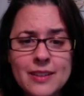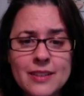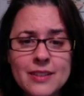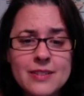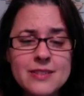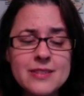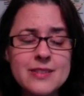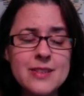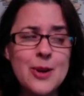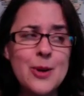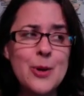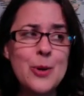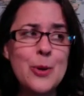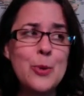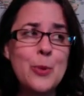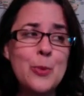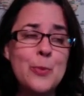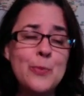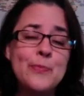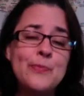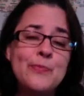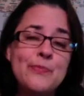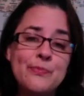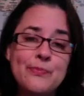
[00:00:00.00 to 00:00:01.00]
So
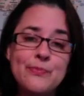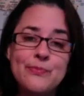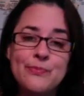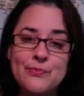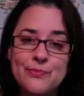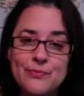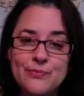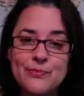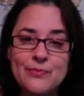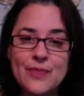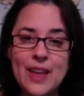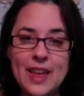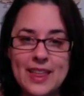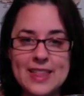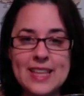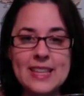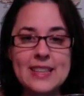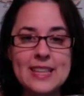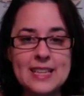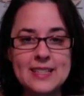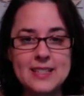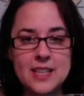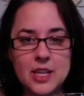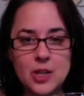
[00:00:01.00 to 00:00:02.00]
I think
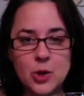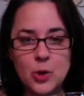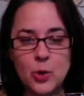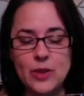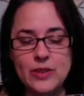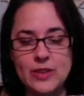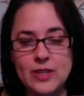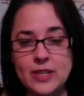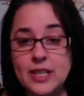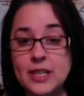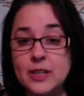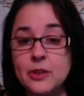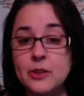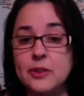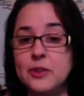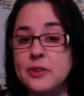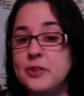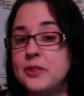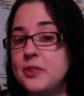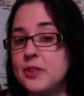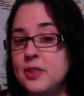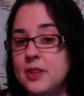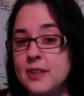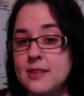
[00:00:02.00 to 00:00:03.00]
that's going to go on the
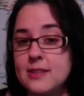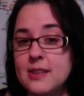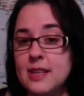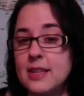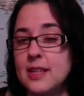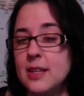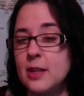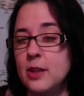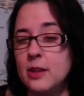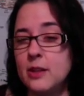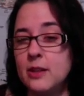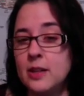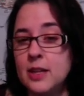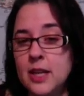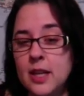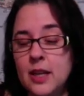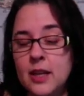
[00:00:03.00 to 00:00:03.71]
needles as a little